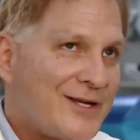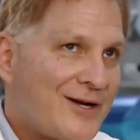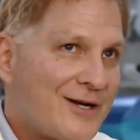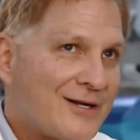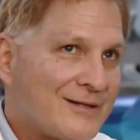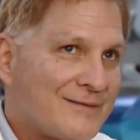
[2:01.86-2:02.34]

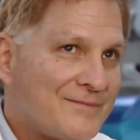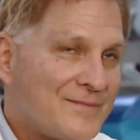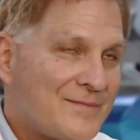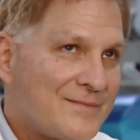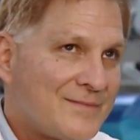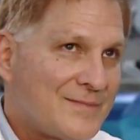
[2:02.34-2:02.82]
are
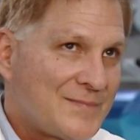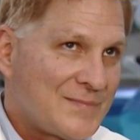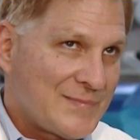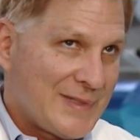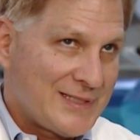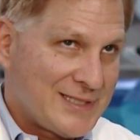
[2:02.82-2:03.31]

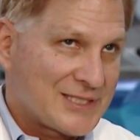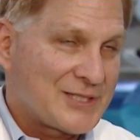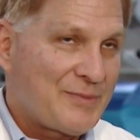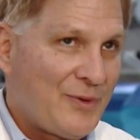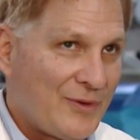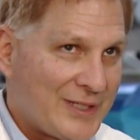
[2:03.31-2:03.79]

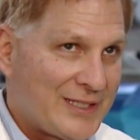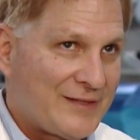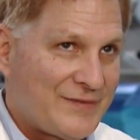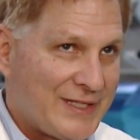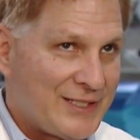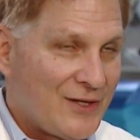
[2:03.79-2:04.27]
disappointed
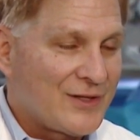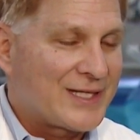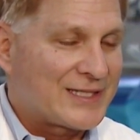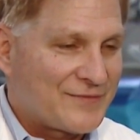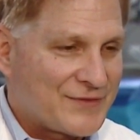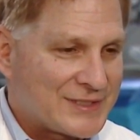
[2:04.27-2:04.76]
if they don't
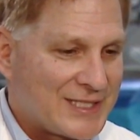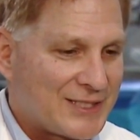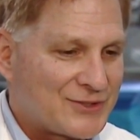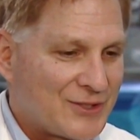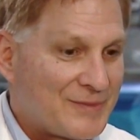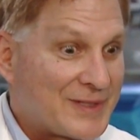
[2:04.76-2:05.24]
get the facet
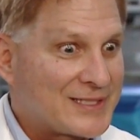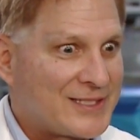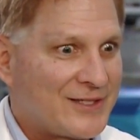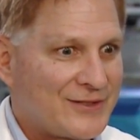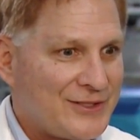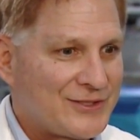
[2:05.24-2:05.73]
joint because
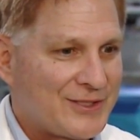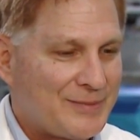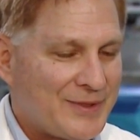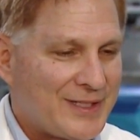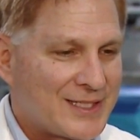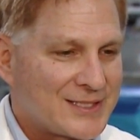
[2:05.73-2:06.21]
they're usually
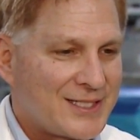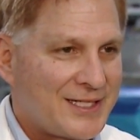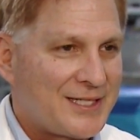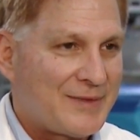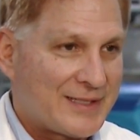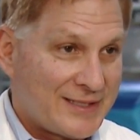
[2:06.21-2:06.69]
pretty
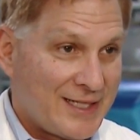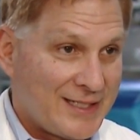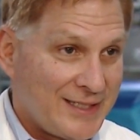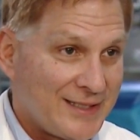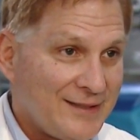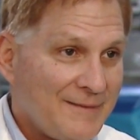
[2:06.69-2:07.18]
excited about the
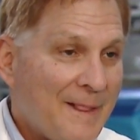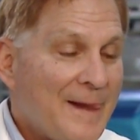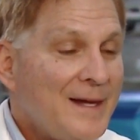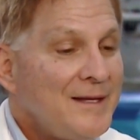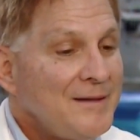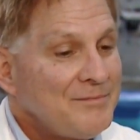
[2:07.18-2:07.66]
idea.
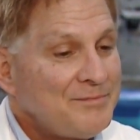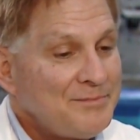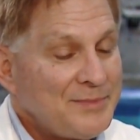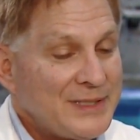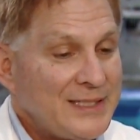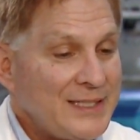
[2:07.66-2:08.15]

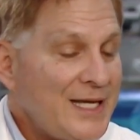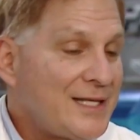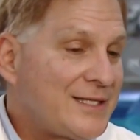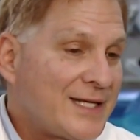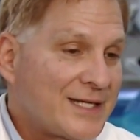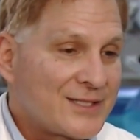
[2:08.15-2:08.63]
But in the
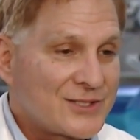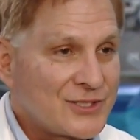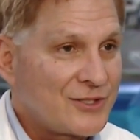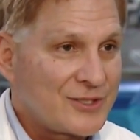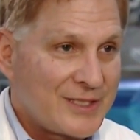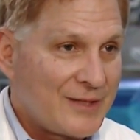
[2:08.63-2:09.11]
end, they get the
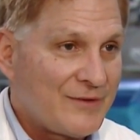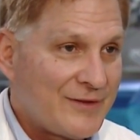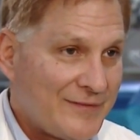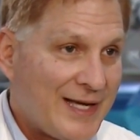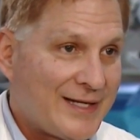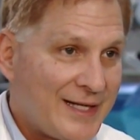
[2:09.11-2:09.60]
surgery they would
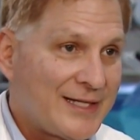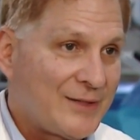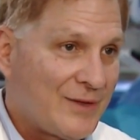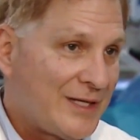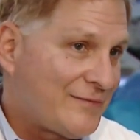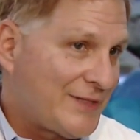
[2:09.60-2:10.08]
have had
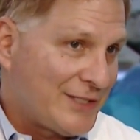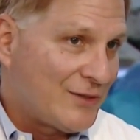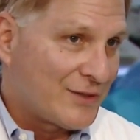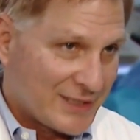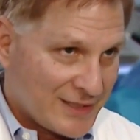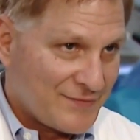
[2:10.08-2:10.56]
anyway if they
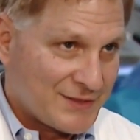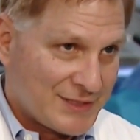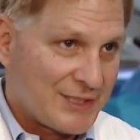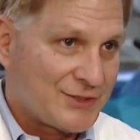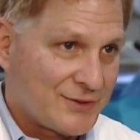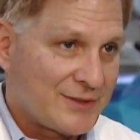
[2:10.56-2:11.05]
don't get the
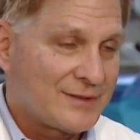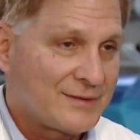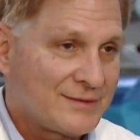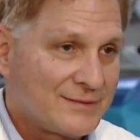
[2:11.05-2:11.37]
facet joint.